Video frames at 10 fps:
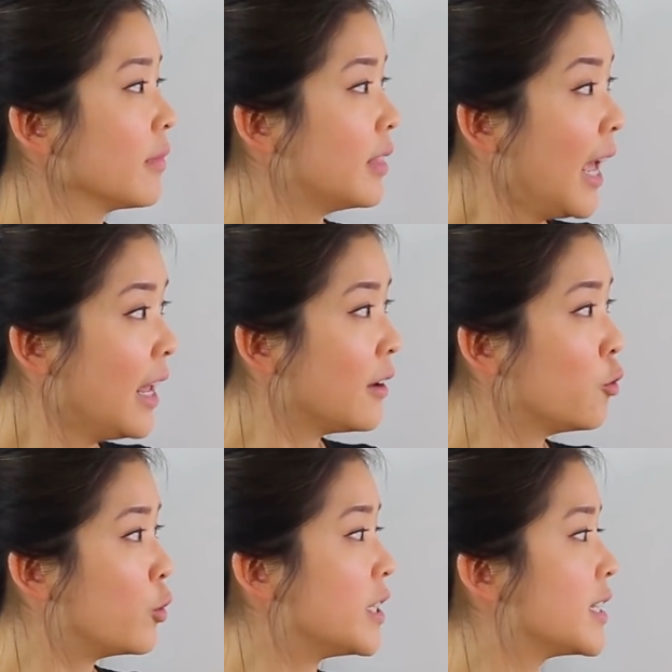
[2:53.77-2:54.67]

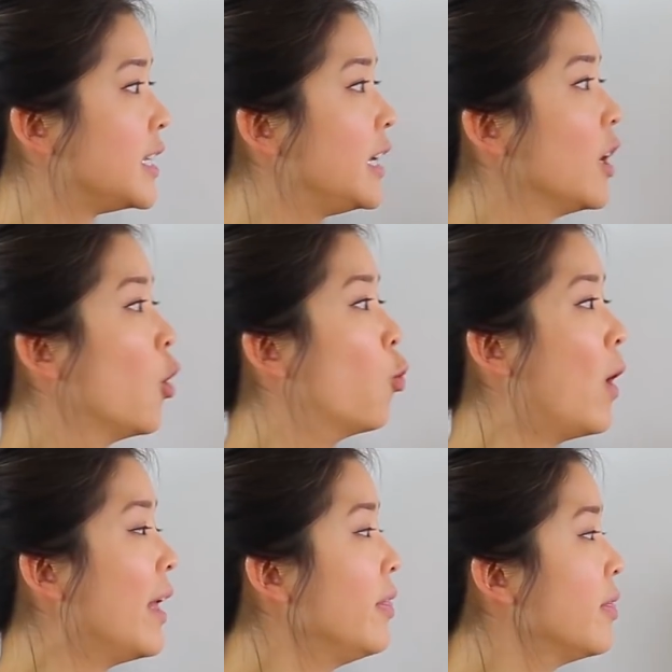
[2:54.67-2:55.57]
Then we see
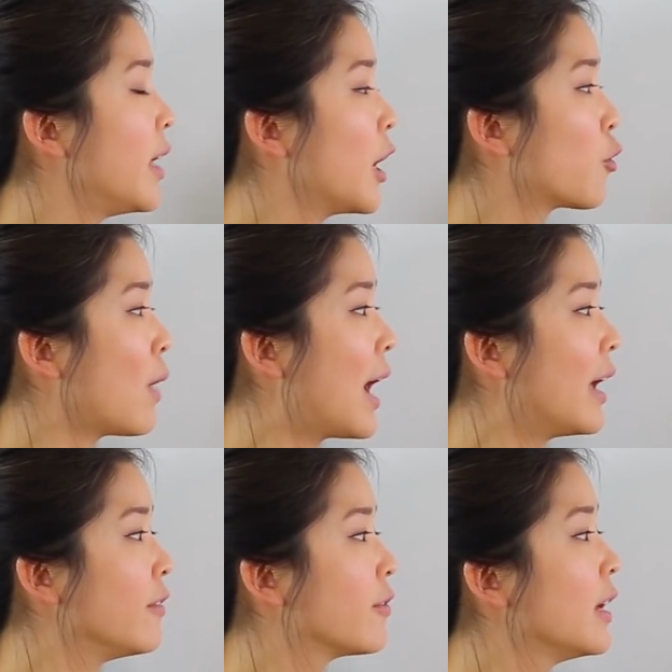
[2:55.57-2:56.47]
when they
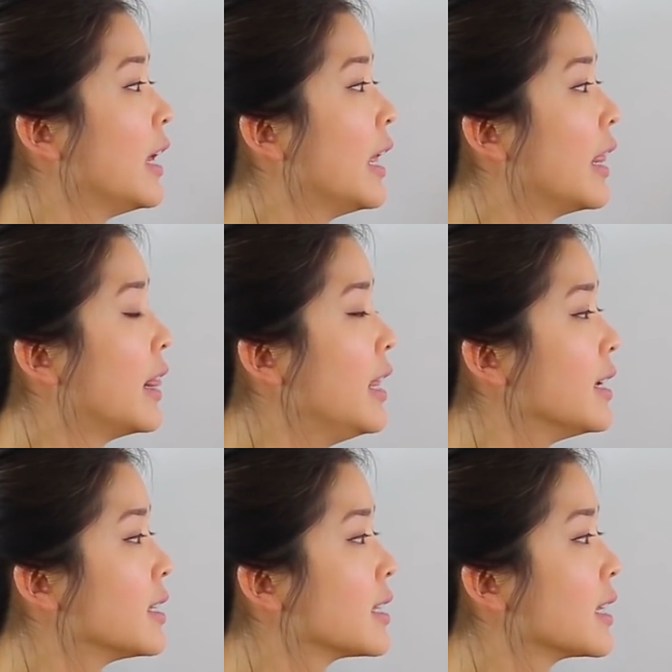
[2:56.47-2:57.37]
arrive.
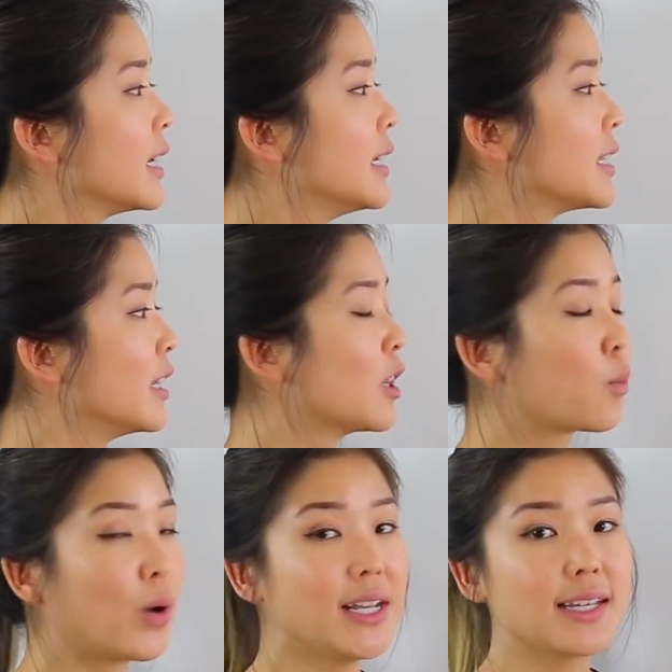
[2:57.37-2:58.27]
This is in the
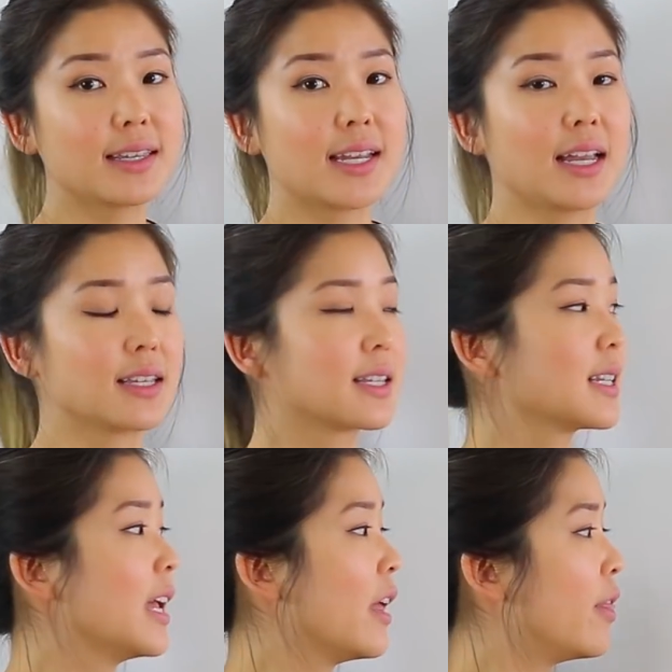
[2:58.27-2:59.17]
present tense.
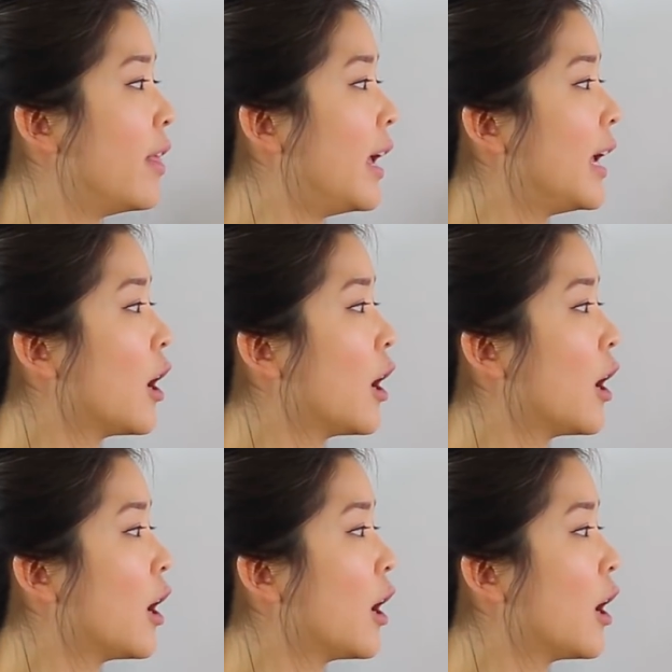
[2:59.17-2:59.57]
They